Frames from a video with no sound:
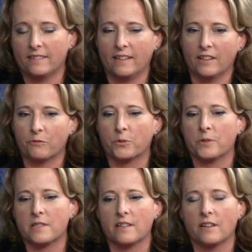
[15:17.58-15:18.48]
and
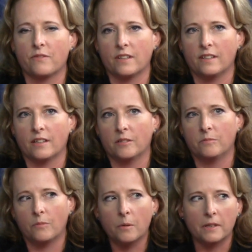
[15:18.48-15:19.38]
rules of the uh,
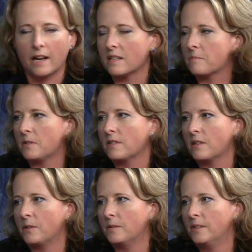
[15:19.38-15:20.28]
Mormon gospel. So, yeah.